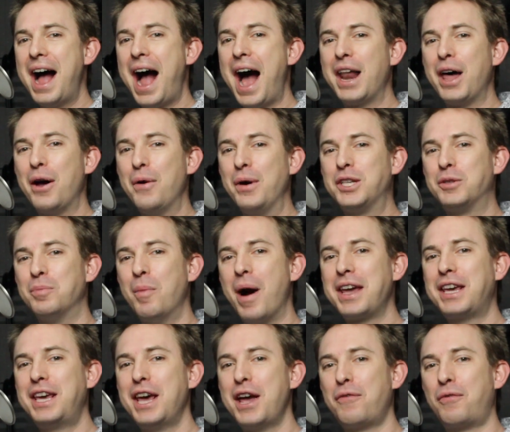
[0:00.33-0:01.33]
Hello, it's
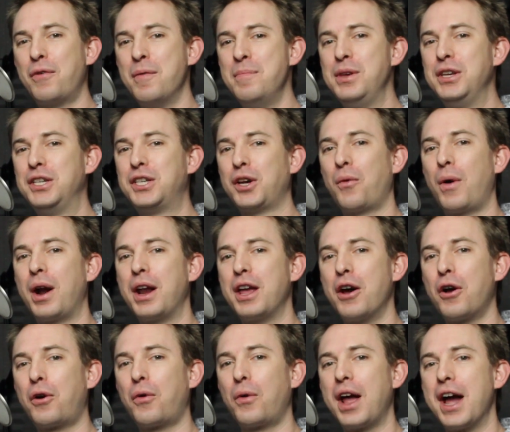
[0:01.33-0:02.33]
Mike here from
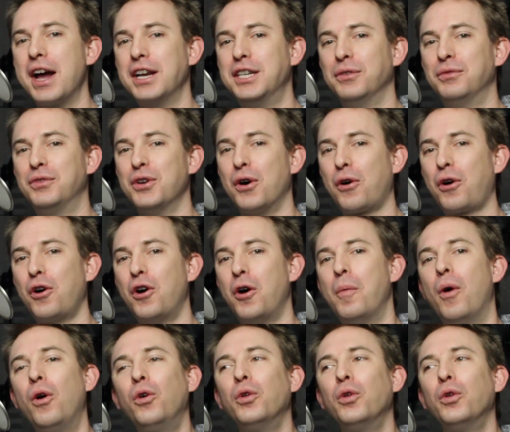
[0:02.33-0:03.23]
MusicRadioCreative.com.